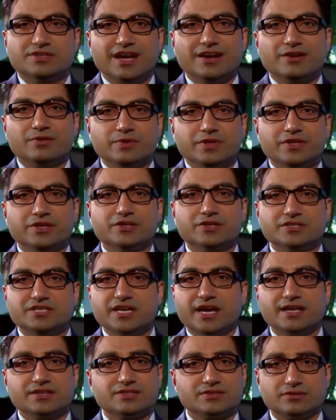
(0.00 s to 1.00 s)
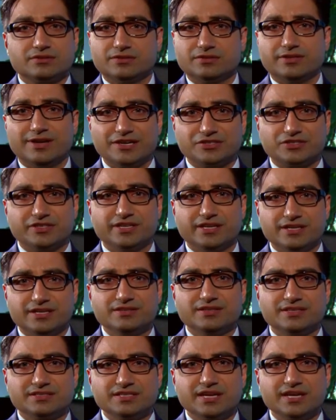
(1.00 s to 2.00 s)
not a really good test, or there actually
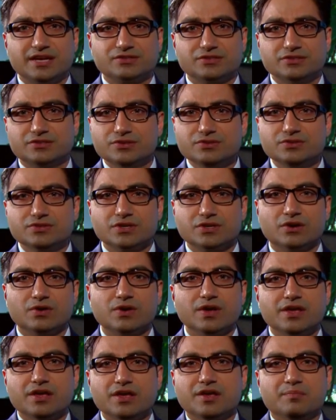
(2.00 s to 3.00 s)
isn't a test to do so.